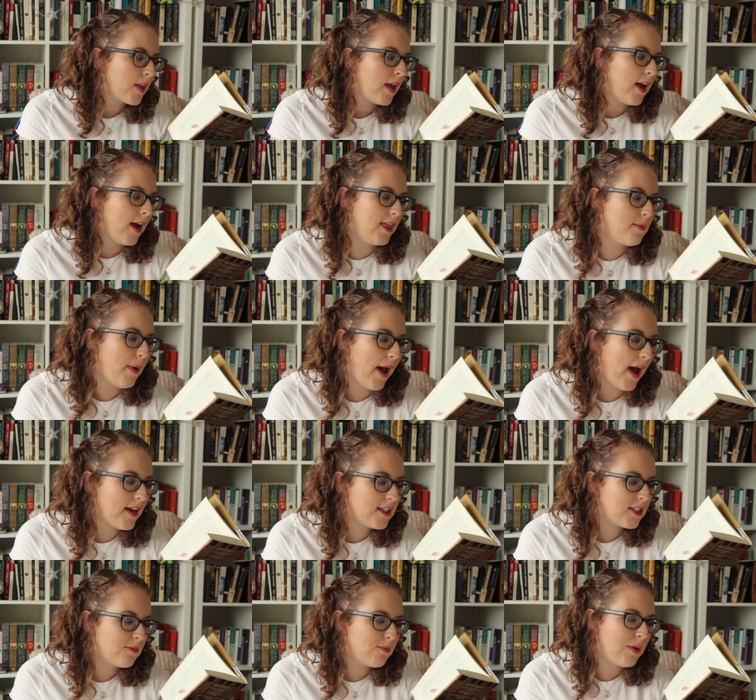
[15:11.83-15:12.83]
in the
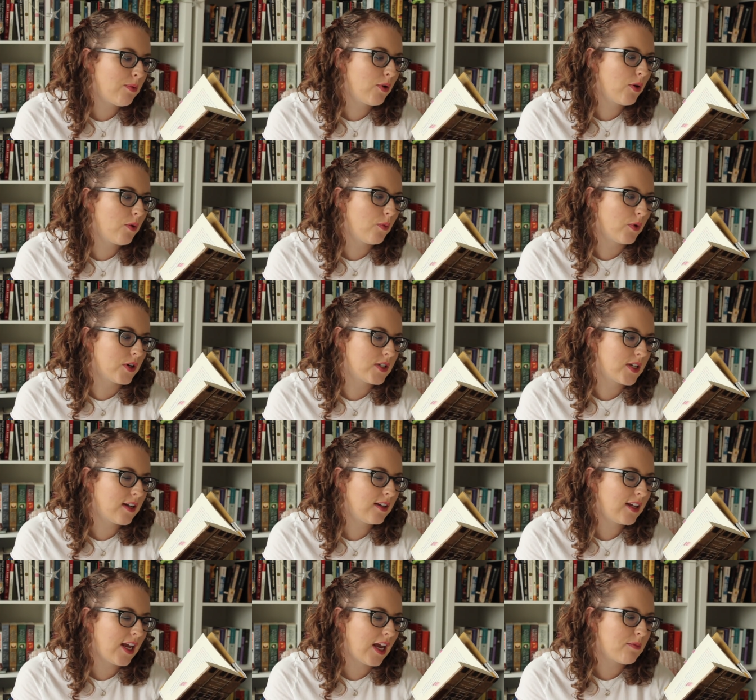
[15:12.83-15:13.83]
past, people were
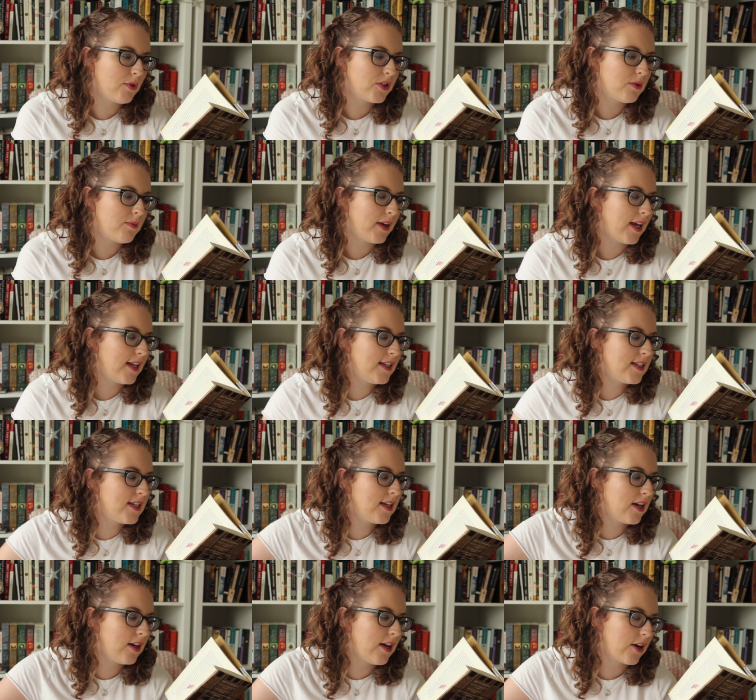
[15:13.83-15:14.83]
suddenly able to make instant
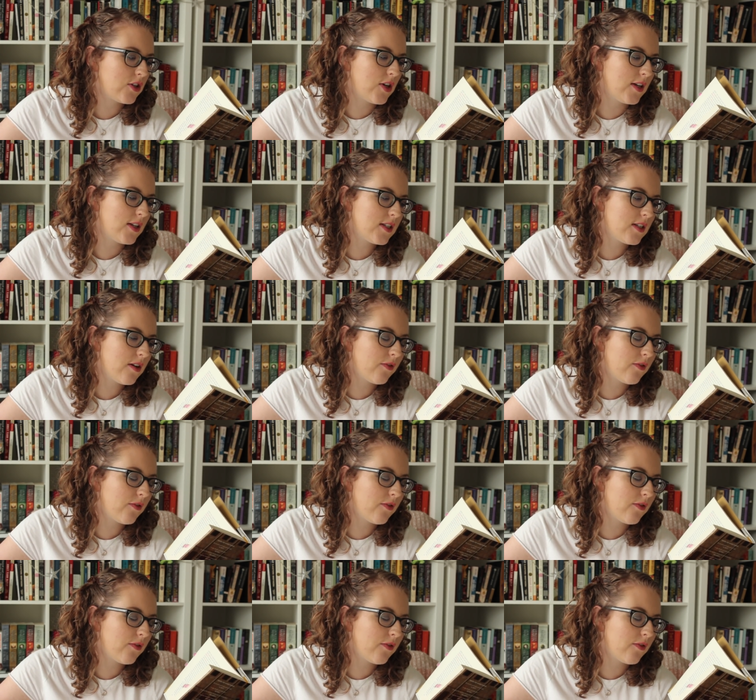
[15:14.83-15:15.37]
connections,